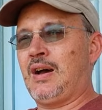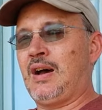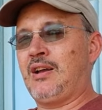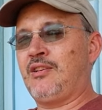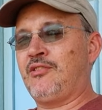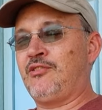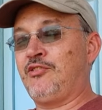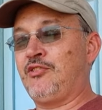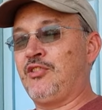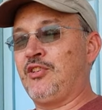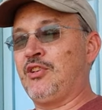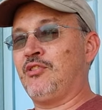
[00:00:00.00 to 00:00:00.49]
I
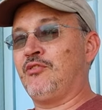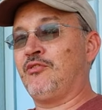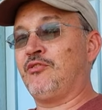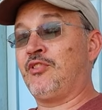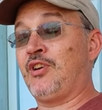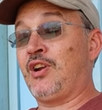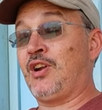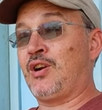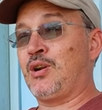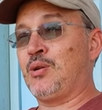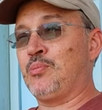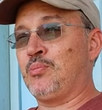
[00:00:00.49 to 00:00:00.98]
feel
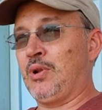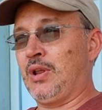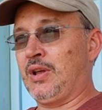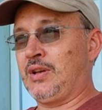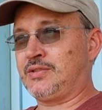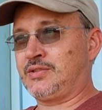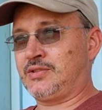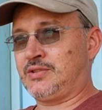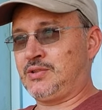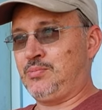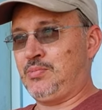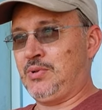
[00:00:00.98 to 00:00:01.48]
very
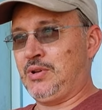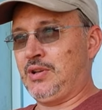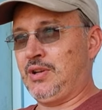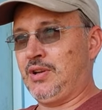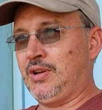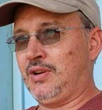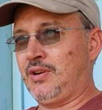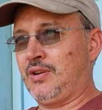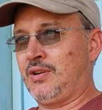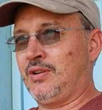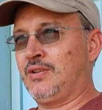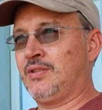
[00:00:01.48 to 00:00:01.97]
blessed to be
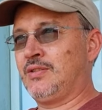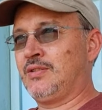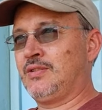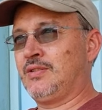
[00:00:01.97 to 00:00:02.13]
here.